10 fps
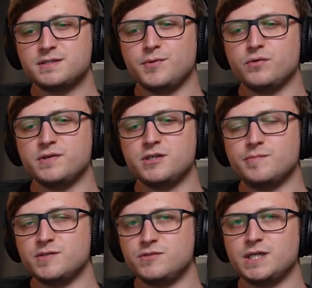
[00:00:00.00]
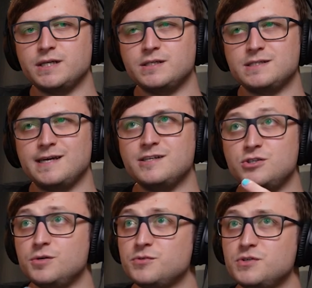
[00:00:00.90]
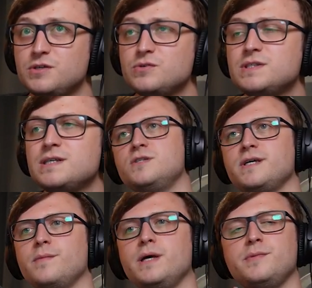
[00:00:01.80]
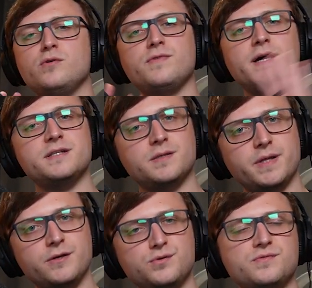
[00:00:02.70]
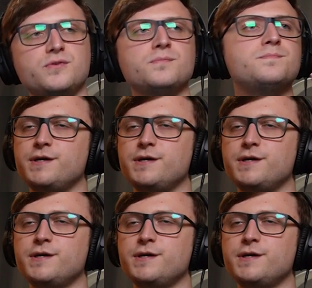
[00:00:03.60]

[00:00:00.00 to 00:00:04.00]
both in terms of shaders and in geometry nodes. So yeah, maybe you'll find some of that useful.